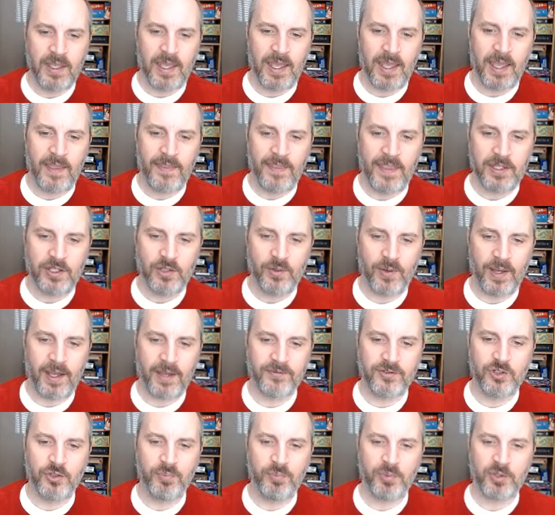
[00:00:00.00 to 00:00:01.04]
And then you have
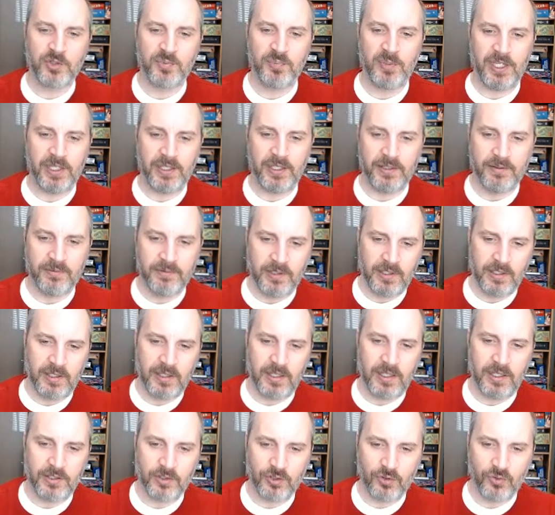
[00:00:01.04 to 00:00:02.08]
super speed.
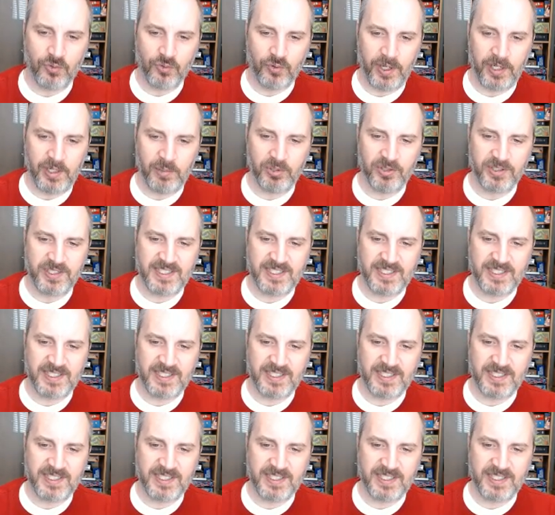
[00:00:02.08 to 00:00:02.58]
Incredible